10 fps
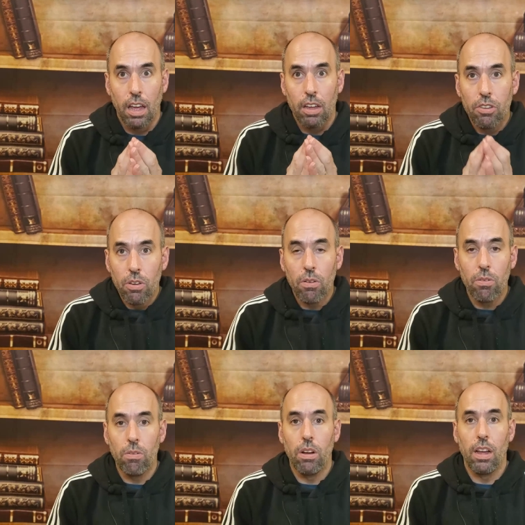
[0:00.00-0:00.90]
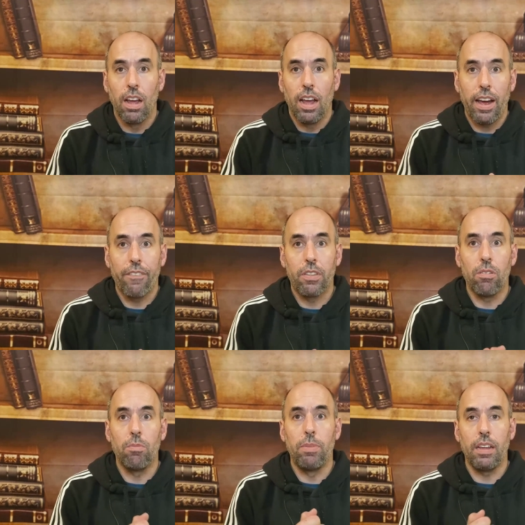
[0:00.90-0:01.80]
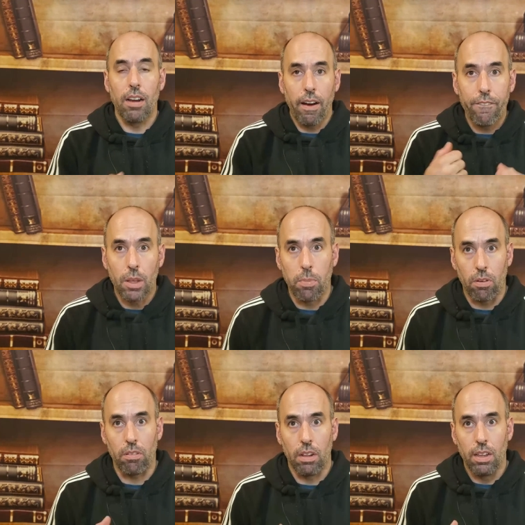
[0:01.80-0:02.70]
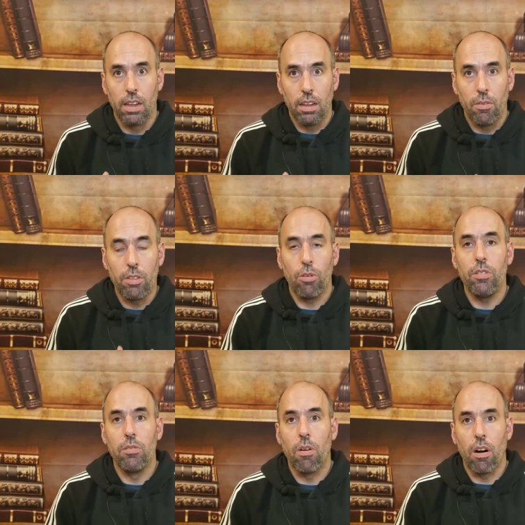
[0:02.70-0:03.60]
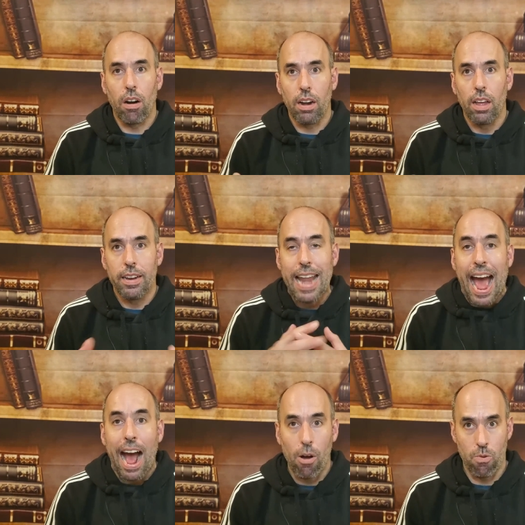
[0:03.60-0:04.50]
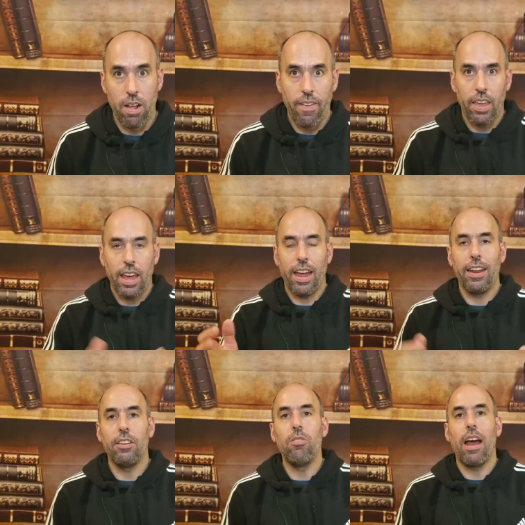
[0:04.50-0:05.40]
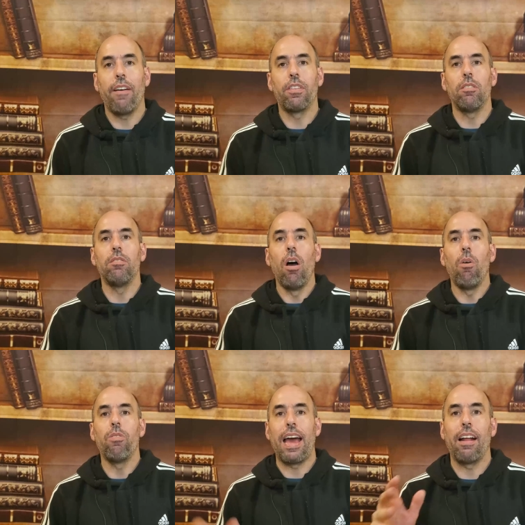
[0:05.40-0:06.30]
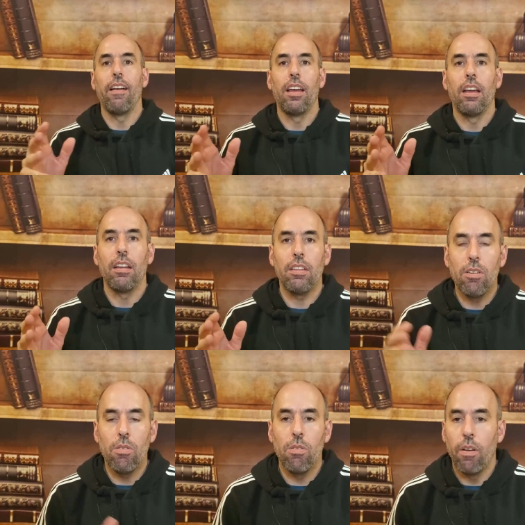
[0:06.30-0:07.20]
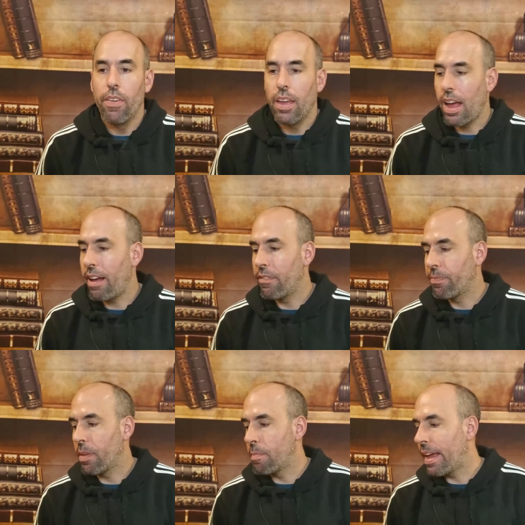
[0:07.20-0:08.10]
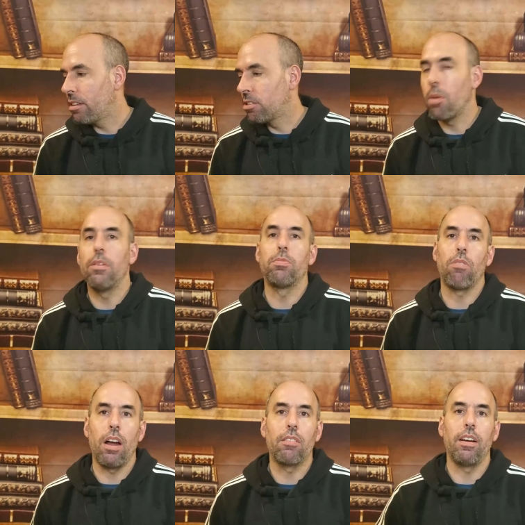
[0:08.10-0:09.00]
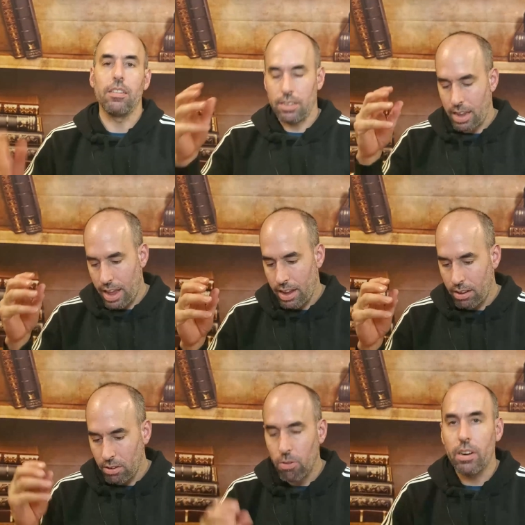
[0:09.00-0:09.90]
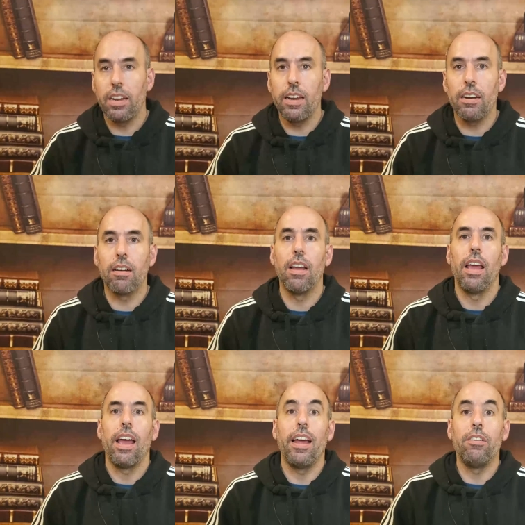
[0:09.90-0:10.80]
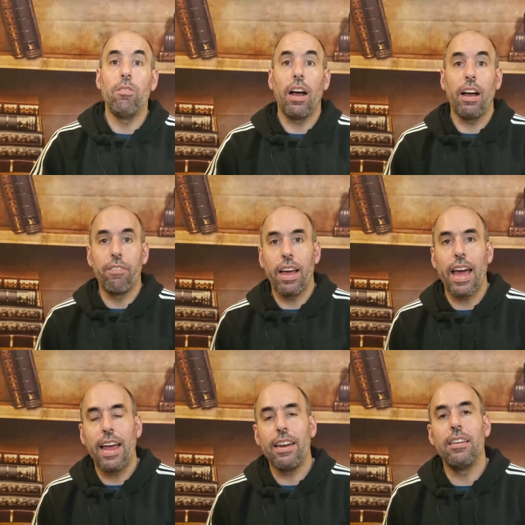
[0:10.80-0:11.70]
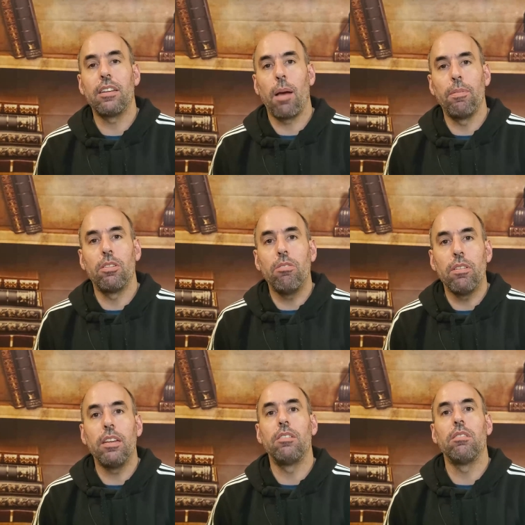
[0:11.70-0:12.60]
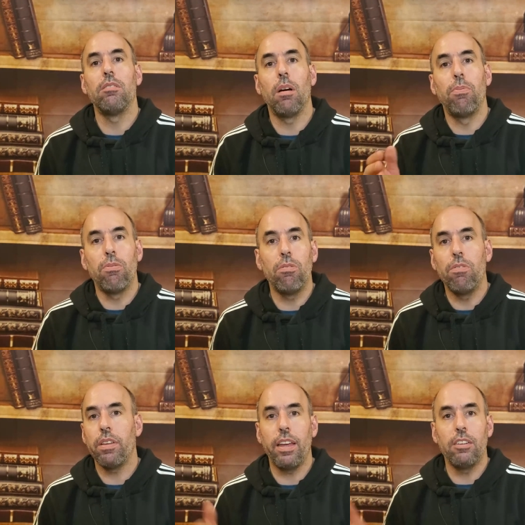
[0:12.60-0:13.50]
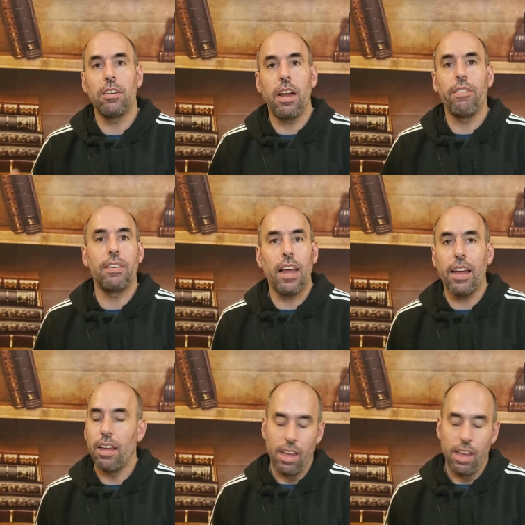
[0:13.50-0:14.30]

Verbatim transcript: you have to be comfortable with who you are now, and you have to know that you have made so much progress and you are here and you have endless opportunity to improve each and every day.